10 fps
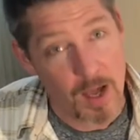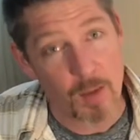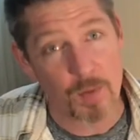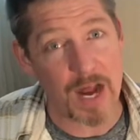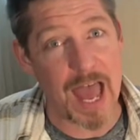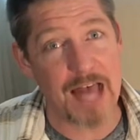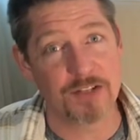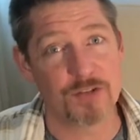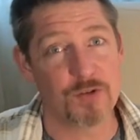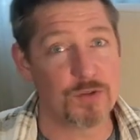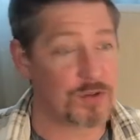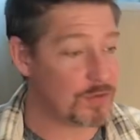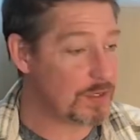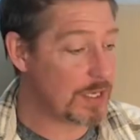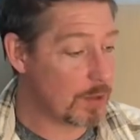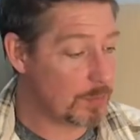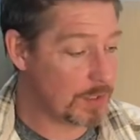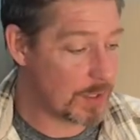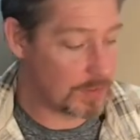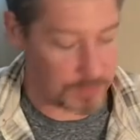But I had to do this video
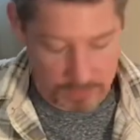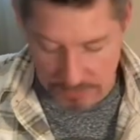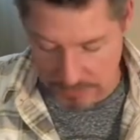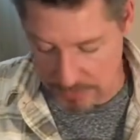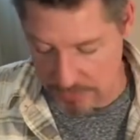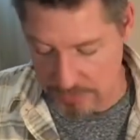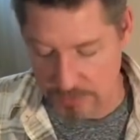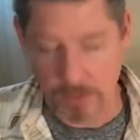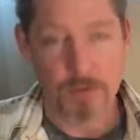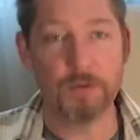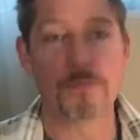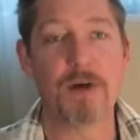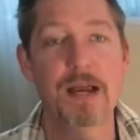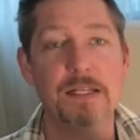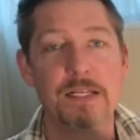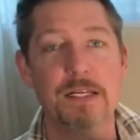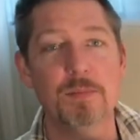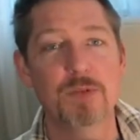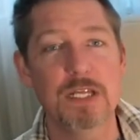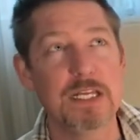because this is finally
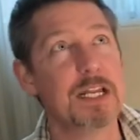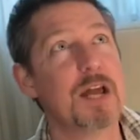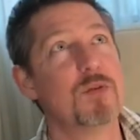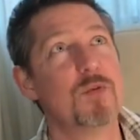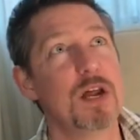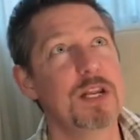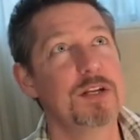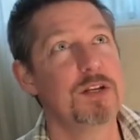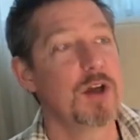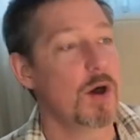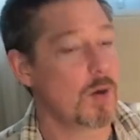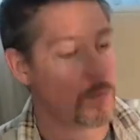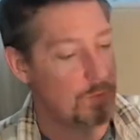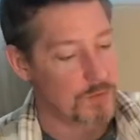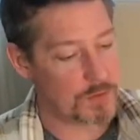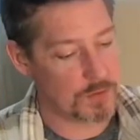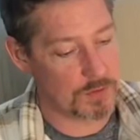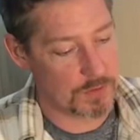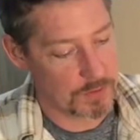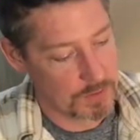complete and ready to go. This
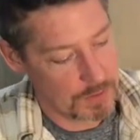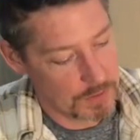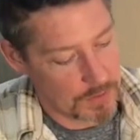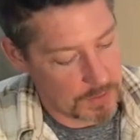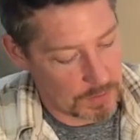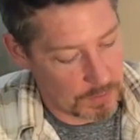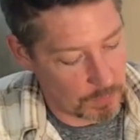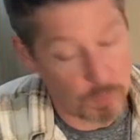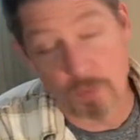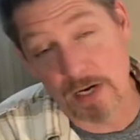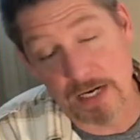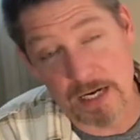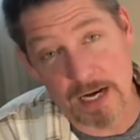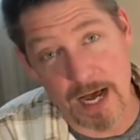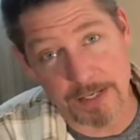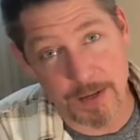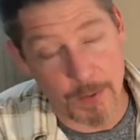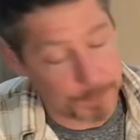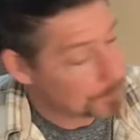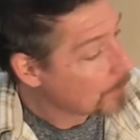is, well, ready to not
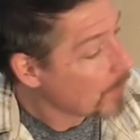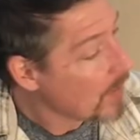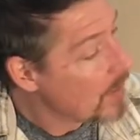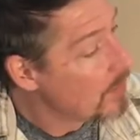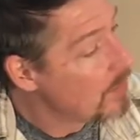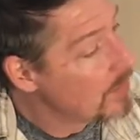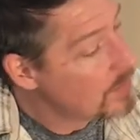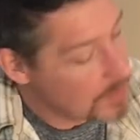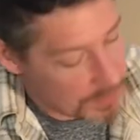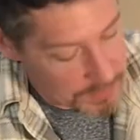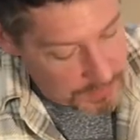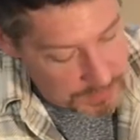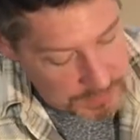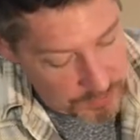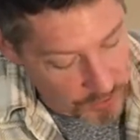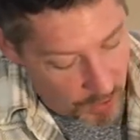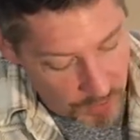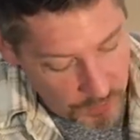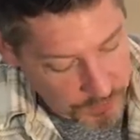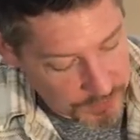go. This is the
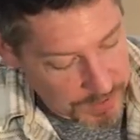Charles